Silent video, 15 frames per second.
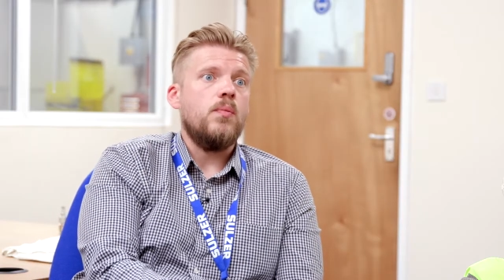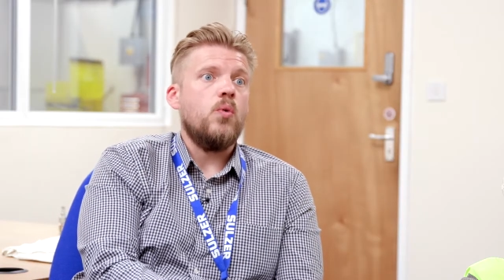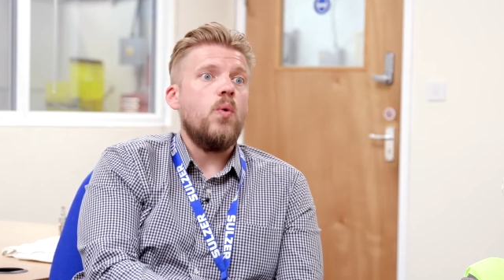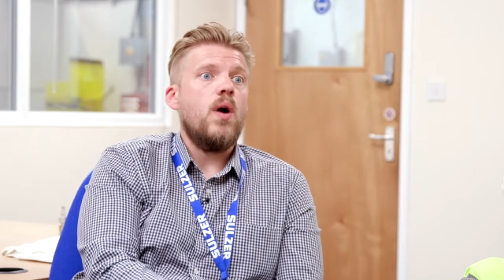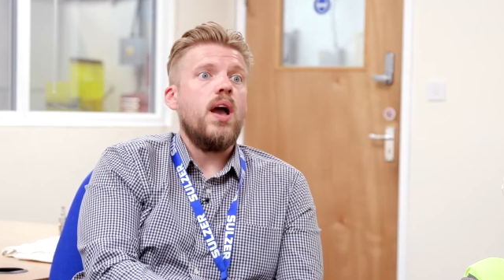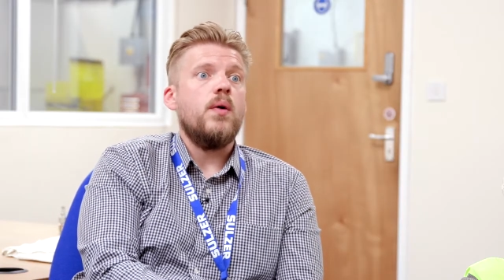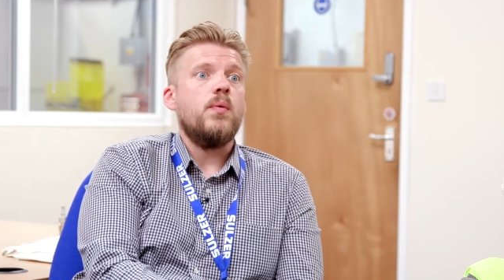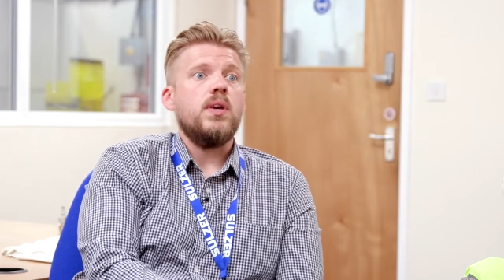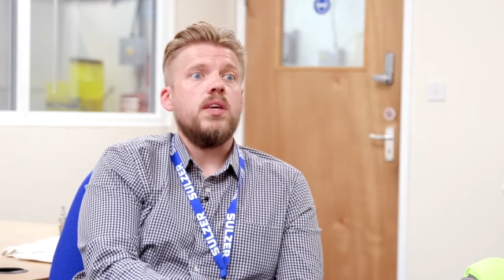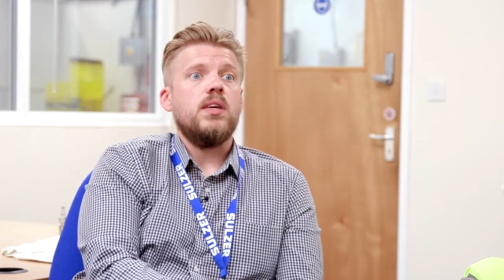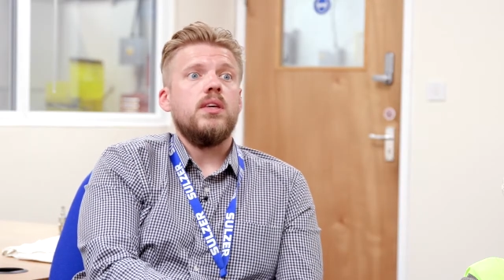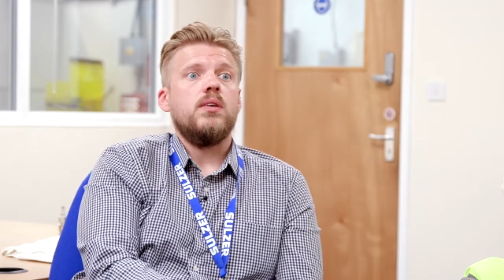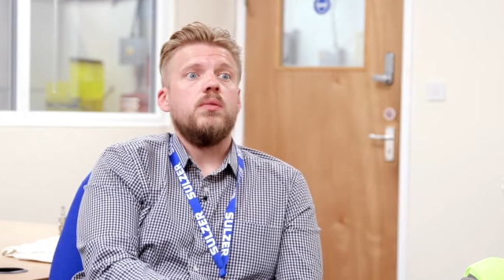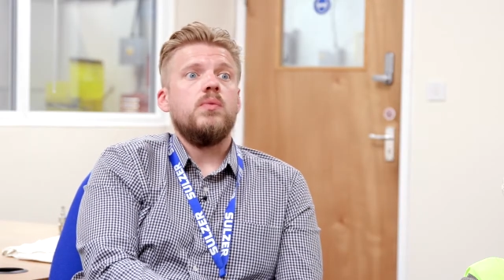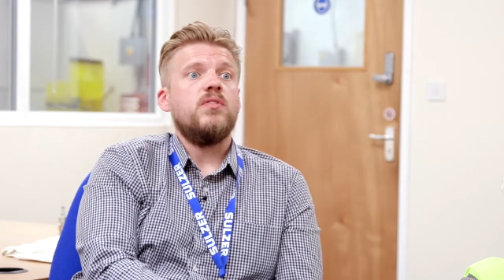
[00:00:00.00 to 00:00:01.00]
where
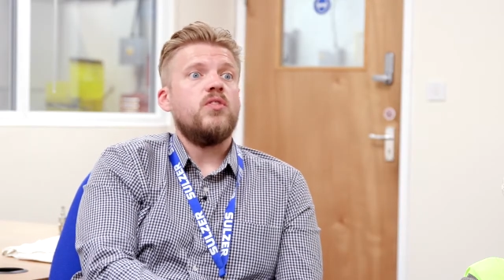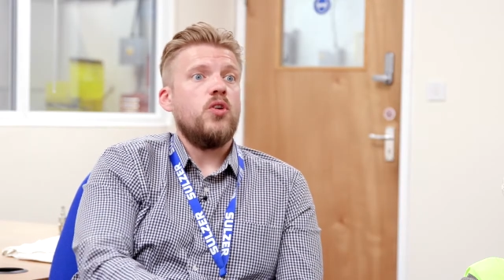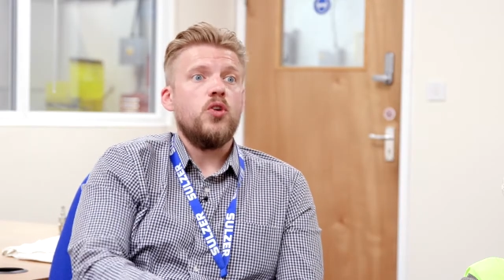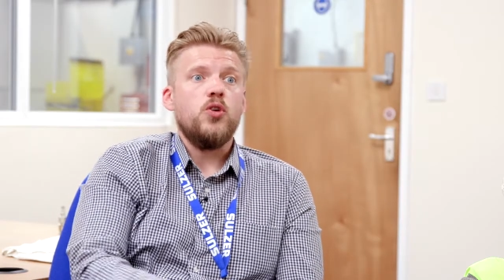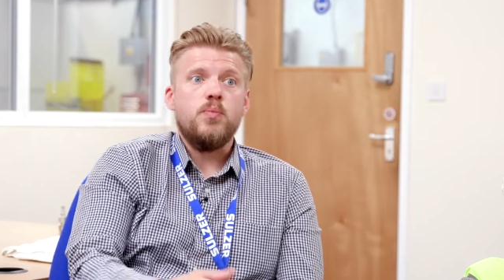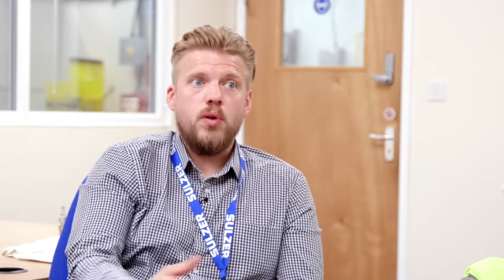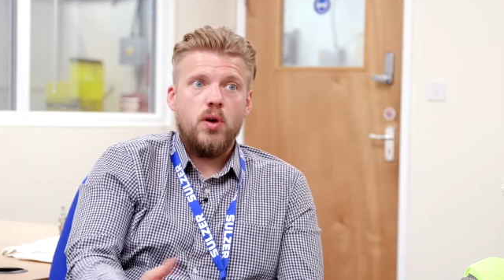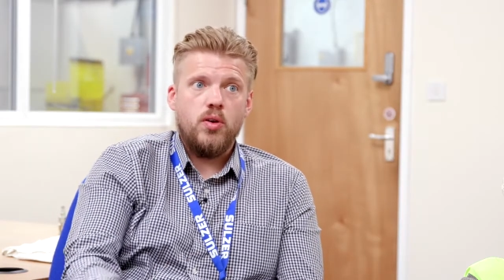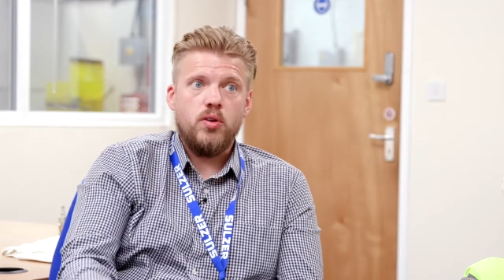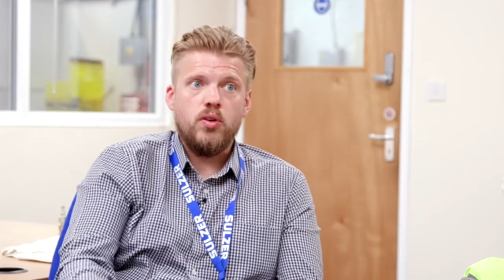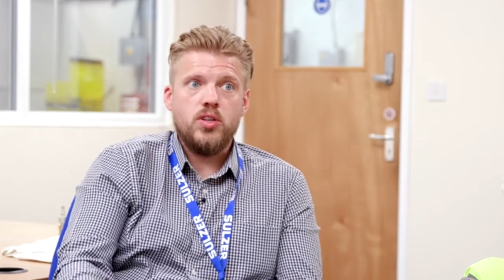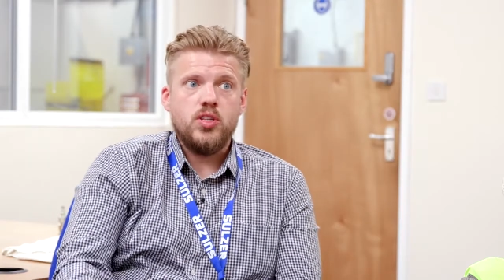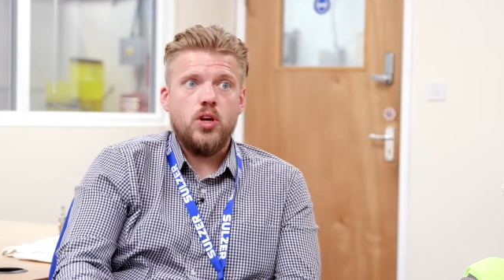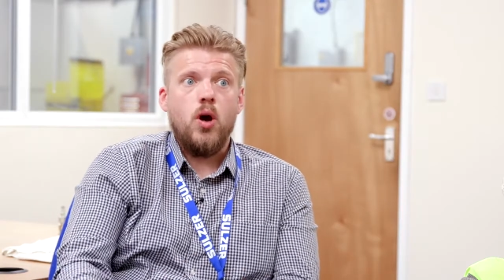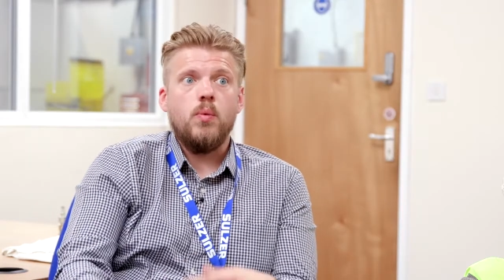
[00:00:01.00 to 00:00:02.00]
we've got new
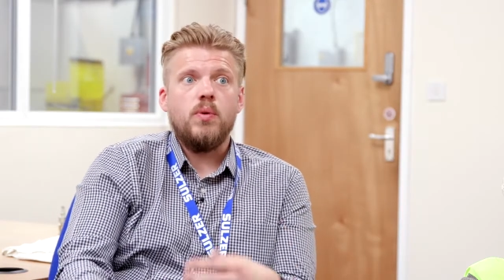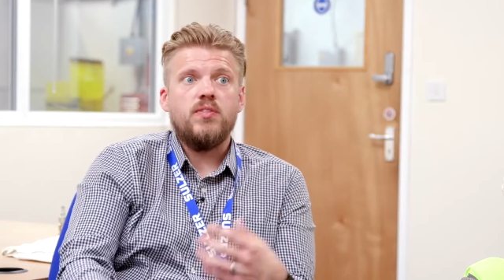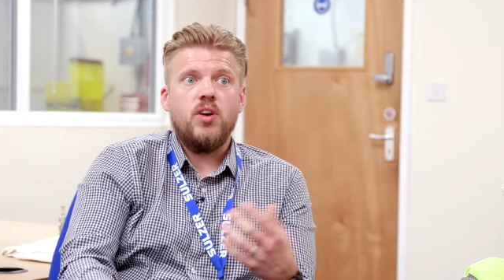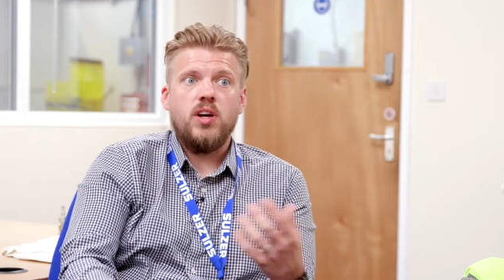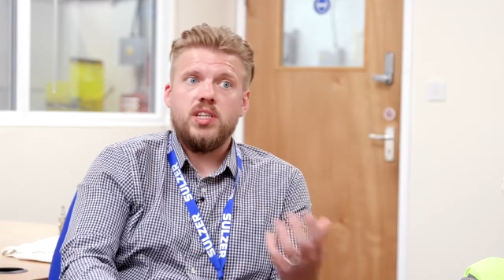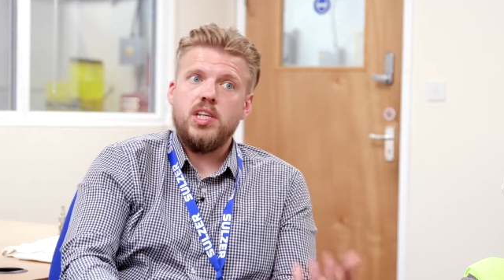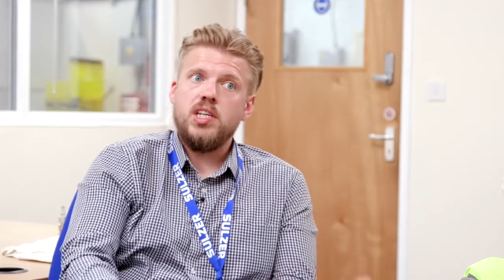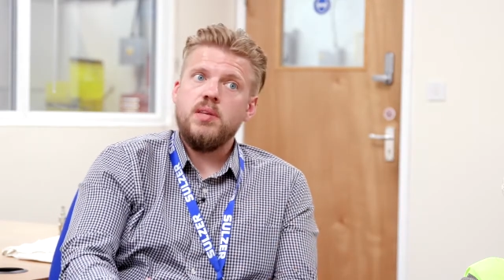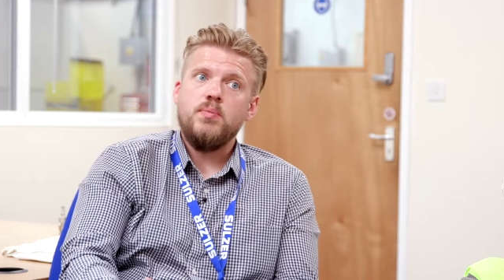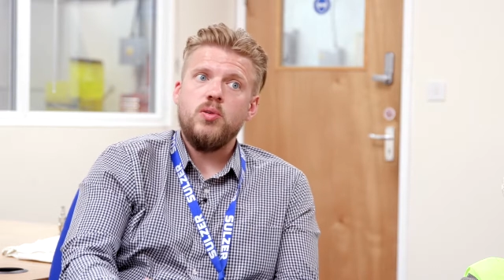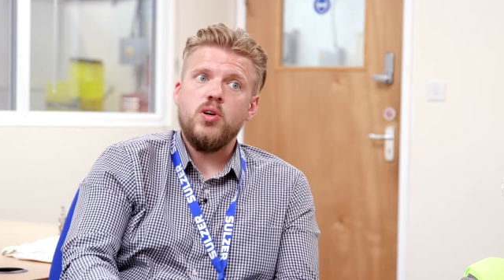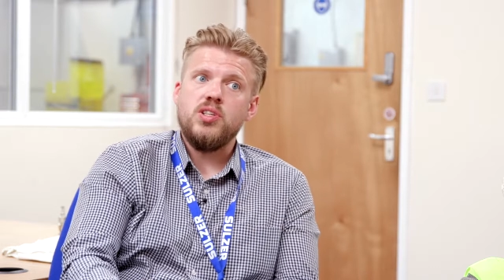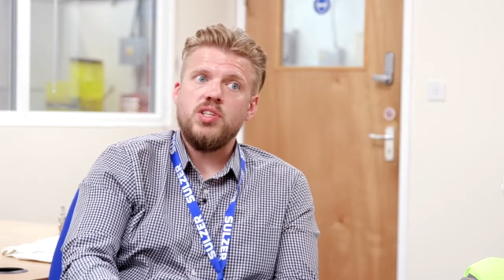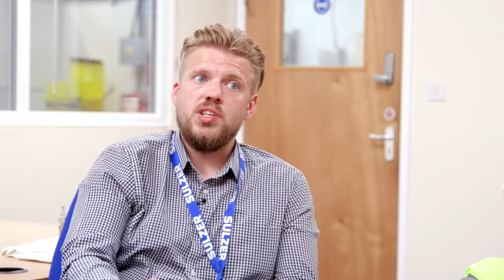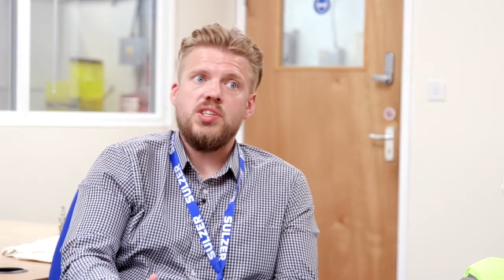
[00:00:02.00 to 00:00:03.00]
products or we've got existing
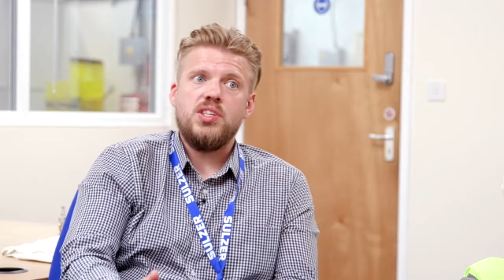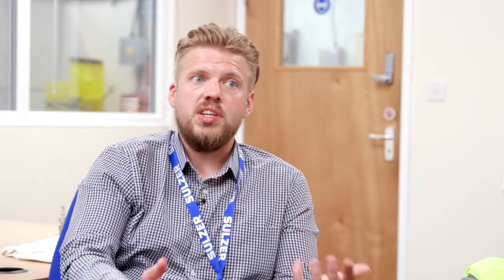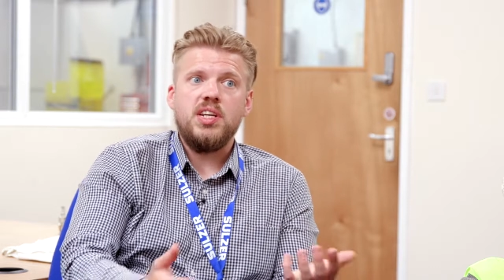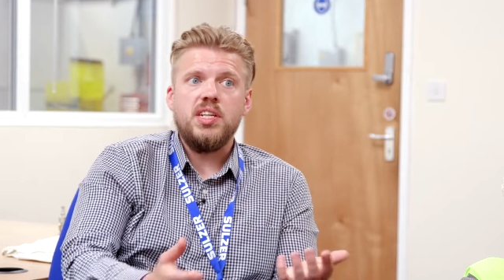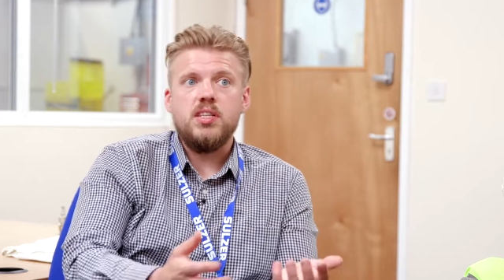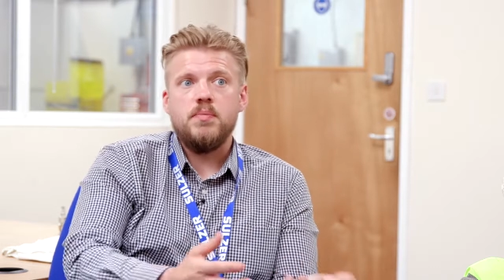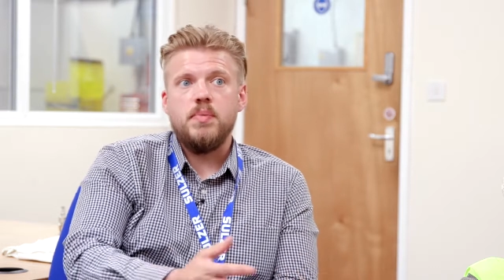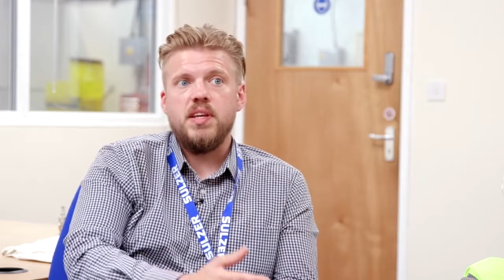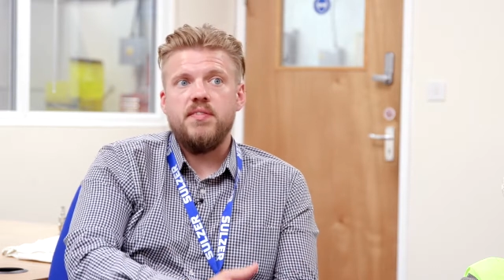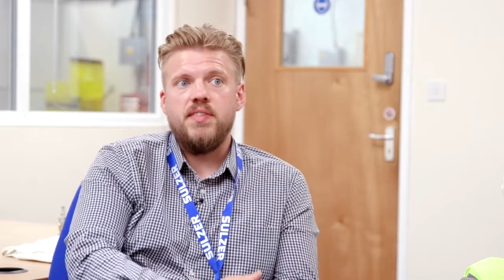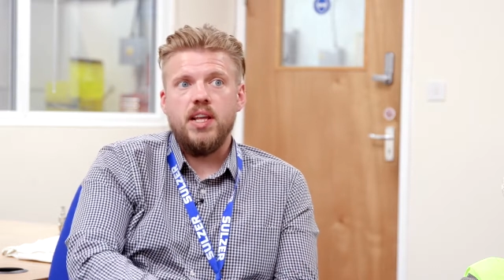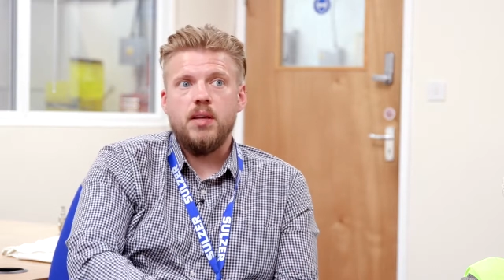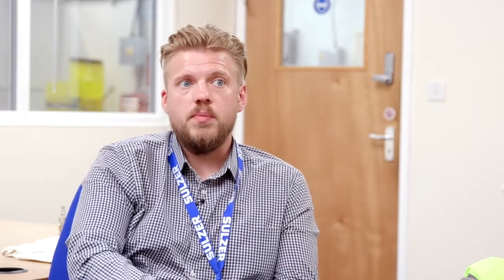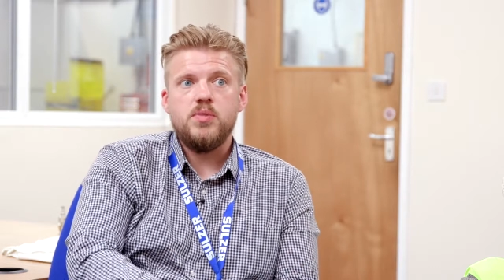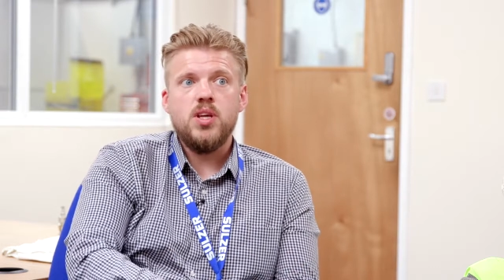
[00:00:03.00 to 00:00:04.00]
processes that need to be
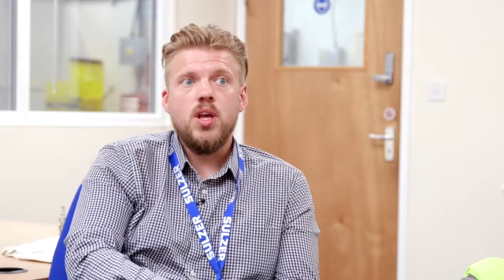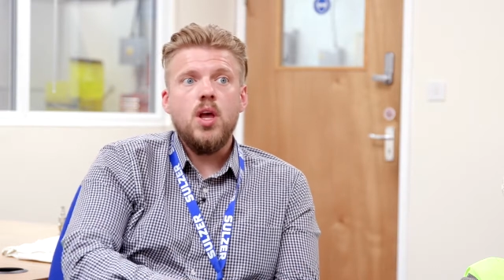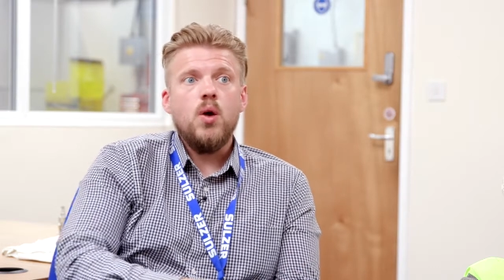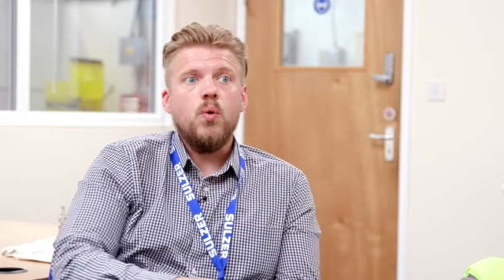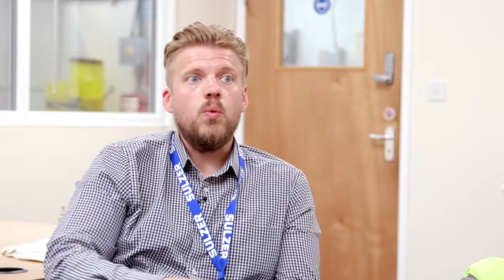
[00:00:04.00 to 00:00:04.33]
developed